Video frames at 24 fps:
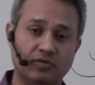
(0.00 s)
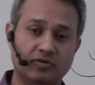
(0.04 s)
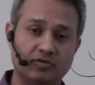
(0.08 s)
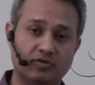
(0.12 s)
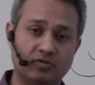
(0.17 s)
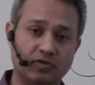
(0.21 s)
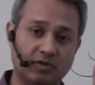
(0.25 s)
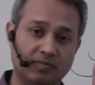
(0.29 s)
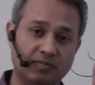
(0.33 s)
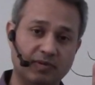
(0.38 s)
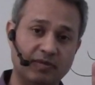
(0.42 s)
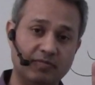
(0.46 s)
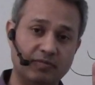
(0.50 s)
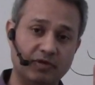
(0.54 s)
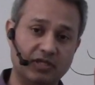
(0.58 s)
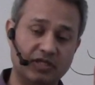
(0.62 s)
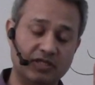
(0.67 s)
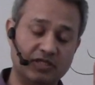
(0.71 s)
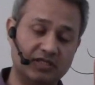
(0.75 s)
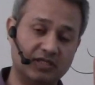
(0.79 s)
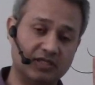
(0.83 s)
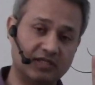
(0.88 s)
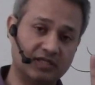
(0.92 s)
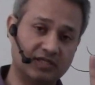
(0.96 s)
So remember
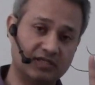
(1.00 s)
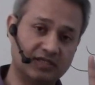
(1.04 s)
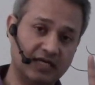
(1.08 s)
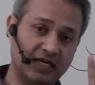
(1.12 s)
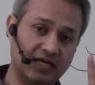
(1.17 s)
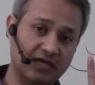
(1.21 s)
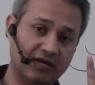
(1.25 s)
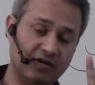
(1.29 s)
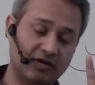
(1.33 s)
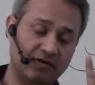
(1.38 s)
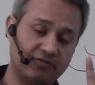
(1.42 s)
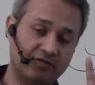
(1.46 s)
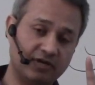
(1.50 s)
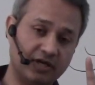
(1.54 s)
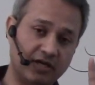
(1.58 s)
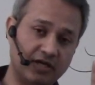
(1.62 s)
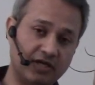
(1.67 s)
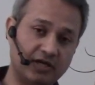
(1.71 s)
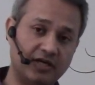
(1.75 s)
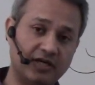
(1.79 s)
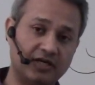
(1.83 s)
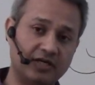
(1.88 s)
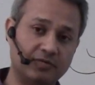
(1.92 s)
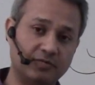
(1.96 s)
this, it's a cell of the
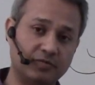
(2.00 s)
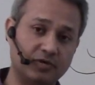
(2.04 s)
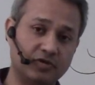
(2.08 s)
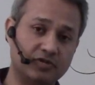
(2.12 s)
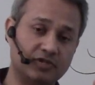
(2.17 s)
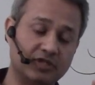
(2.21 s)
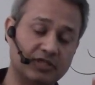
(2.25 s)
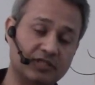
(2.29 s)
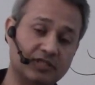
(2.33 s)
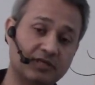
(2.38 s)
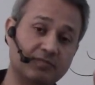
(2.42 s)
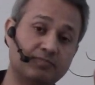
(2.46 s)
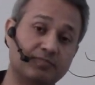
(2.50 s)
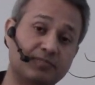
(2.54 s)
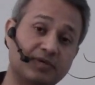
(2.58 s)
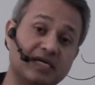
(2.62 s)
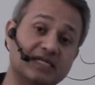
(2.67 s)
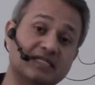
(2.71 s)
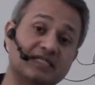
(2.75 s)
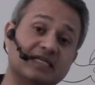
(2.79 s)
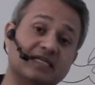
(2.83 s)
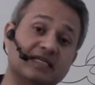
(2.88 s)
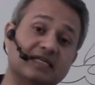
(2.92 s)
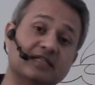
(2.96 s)
innate immune system
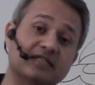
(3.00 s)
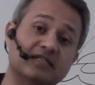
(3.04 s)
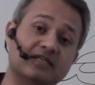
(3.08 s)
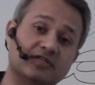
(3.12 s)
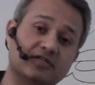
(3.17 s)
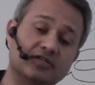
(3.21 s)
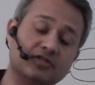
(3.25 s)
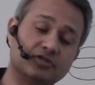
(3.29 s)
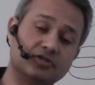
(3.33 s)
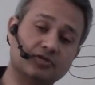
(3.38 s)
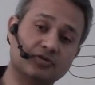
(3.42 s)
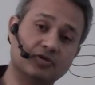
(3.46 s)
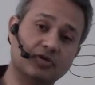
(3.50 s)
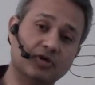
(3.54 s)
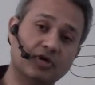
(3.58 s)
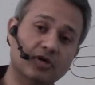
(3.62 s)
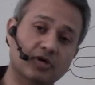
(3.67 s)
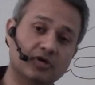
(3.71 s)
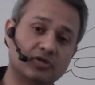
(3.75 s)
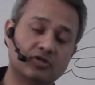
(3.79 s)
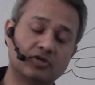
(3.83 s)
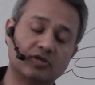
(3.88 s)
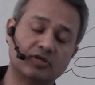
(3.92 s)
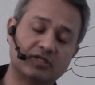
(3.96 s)
present in the tissue.
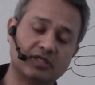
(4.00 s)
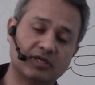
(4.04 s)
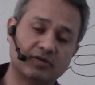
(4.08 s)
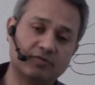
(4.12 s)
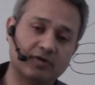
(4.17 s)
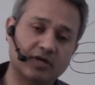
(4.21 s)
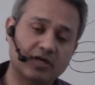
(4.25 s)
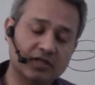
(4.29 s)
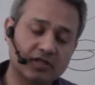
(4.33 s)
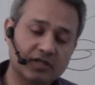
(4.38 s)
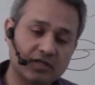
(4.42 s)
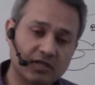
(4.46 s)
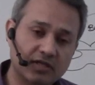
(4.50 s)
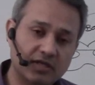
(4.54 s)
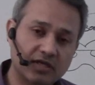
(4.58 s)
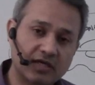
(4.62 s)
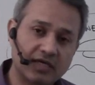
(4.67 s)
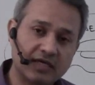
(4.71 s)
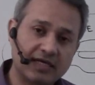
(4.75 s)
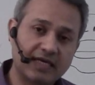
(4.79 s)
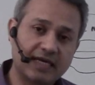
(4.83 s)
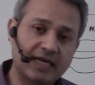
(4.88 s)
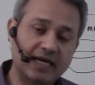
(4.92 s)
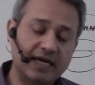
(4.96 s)
So you'll say, well,
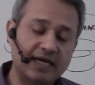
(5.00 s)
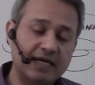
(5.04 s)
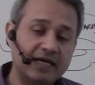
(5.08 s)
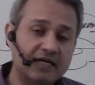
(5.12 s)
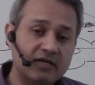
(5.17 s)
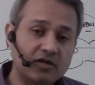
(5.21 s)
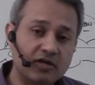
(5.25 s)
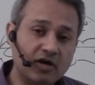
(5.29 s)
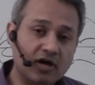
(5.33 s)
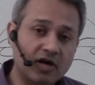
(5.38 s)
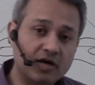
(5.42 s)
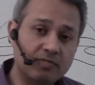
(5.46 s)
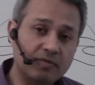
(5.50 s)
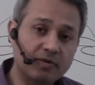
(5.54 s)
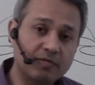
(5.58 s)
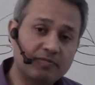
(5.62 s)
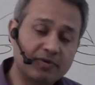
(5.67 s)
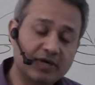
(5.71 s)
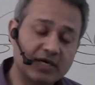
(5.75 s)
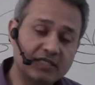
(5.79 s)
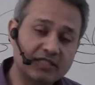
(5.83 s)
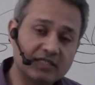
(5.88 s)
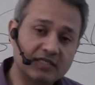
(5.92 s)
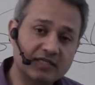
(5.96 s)
can it not be
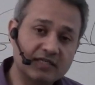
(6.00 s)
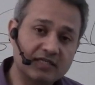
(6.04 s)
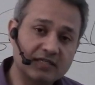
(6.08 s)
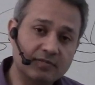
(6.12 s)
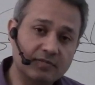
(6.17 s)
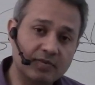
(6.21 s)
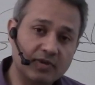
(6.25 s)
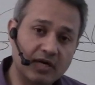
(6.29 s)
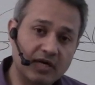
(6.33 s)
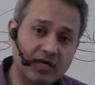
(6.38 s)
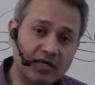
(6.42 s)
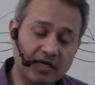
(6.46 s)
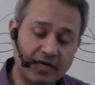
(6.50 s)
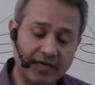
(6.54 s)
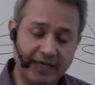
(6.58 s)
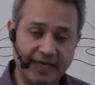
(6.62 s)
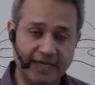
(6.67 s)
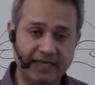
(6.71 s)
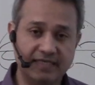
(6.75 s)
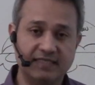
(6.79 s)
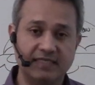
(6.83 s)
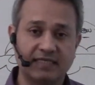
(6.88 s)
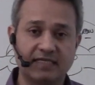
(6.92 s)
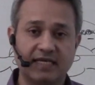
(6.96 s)
present in the blood?
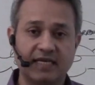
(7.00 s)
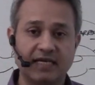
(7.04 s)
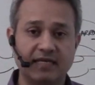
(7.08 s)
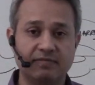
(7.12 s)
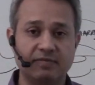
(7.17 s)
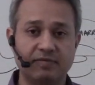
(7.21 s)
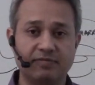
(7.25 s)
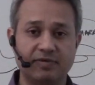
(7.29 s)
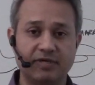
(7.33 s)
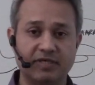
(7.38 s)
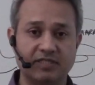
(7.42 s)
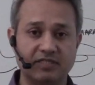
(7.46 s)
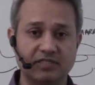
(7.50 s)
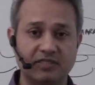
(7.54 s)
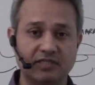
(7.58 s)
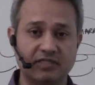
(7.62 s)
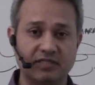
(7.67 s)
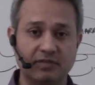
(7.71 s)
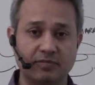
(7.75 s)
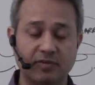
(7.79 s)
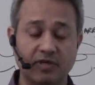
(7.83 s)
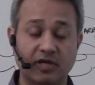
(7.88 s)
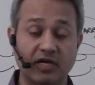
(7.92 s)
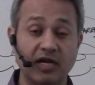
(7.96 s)
Yes, it can be present
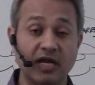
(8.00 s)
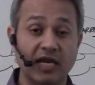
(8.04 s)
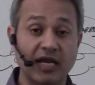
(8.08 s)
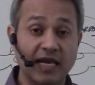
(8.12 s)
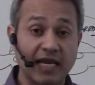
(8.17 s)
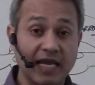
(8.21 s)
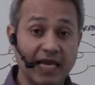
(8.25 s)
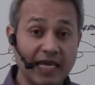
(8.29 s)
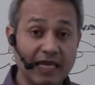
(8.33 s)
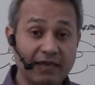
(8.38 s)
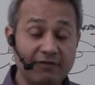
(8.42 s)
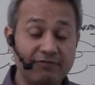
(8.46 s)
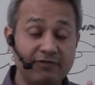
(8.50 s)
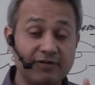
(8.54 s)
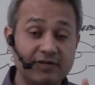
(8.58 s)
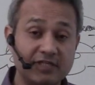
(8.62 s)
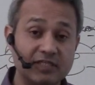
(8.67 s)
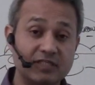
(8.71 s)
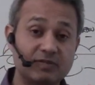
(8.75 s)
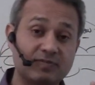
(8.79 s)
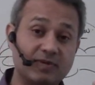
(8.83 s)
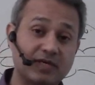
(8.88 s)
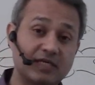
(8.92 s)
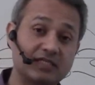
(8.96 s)
in the blood. If it
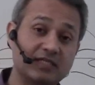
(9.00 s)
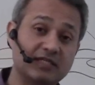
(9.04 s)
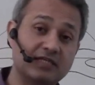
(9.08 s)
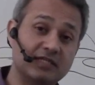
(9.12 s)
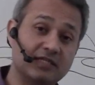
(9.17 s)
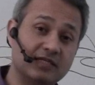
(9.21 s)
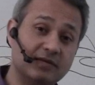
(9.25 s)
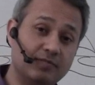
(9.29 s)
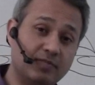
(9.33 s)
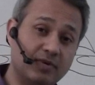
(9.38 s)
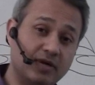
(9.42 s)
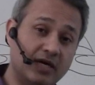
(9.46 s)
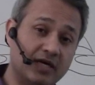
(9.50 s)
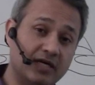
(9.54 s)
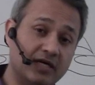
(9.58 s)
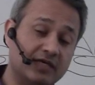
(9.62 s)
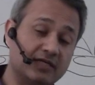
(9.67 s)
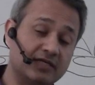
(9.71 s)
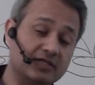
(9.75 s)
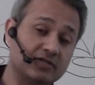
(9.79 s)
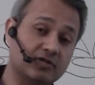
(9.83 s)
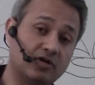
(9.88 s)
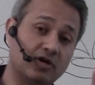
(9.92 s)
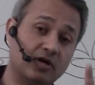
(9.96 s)
is present in the blood,
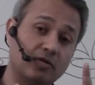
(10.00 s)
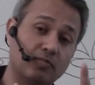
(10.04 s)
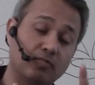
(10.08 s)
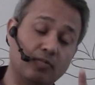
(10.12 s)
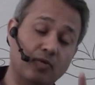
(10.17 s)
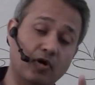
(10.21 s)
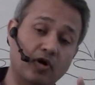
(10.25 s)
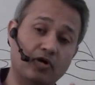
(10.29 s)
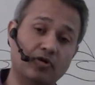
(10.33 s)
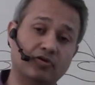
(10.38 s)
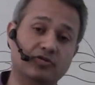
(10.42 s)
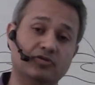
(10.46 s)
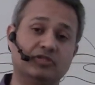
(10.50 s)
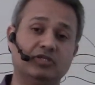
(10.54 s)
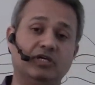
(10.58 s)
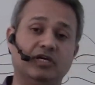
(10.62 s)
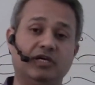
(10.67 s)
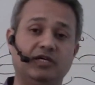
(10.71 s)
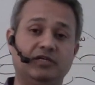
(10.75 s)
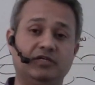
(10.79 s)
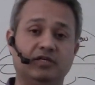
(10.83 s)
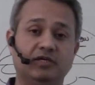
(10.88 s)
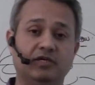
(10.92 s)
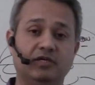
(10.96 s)
it is called
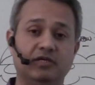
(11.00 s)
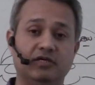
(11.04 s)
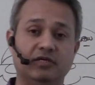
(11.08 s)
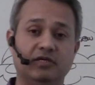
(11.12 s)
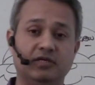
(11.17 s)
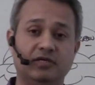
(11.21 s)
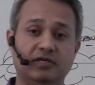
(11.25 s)
monocyte.